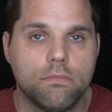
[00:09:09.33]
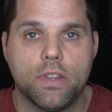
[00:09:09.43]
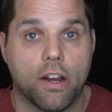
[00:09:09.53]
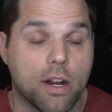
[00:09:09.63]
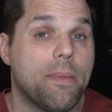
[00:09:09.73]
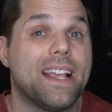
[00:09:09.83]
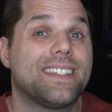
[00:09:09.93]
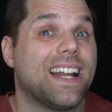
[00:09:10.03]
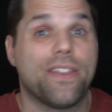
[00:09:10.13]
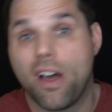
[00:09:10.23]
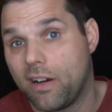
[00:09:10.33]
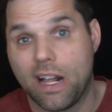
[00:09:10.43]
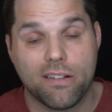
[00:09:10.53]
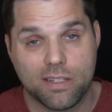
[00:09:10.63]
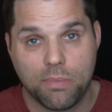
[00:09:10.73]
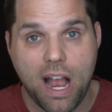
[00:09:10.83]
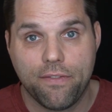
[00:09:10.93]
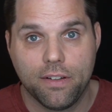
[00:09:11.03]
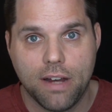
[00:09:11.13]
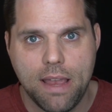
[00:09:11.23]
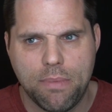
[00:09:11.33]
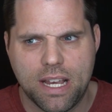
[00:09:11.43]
They're going to base it on the $100 of profit, right?